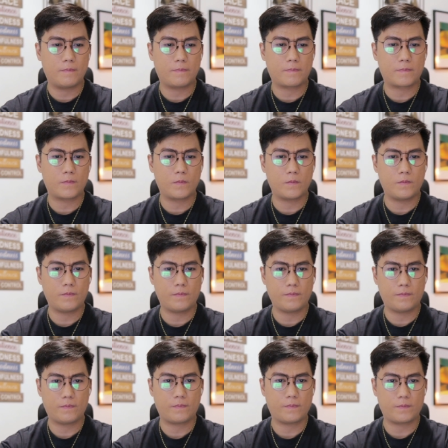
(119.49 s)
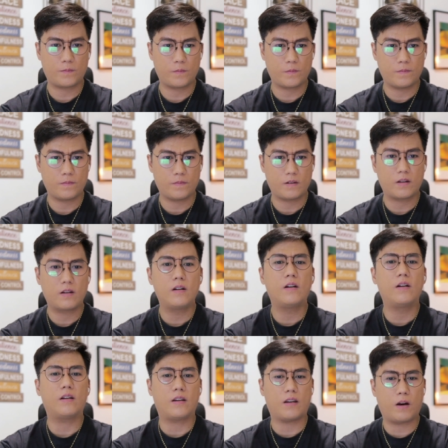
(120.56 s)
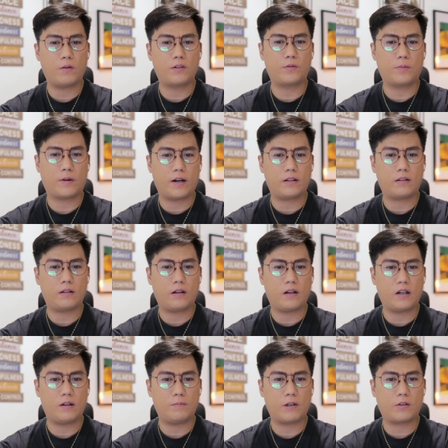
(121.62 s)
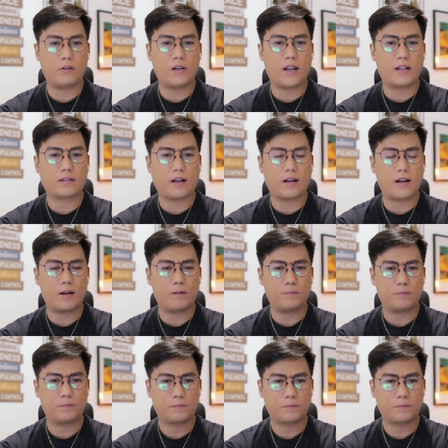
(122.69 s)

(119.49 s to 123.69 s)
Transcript: Julie na yan. Julie na. Yeah, I was right. May ruleta nga.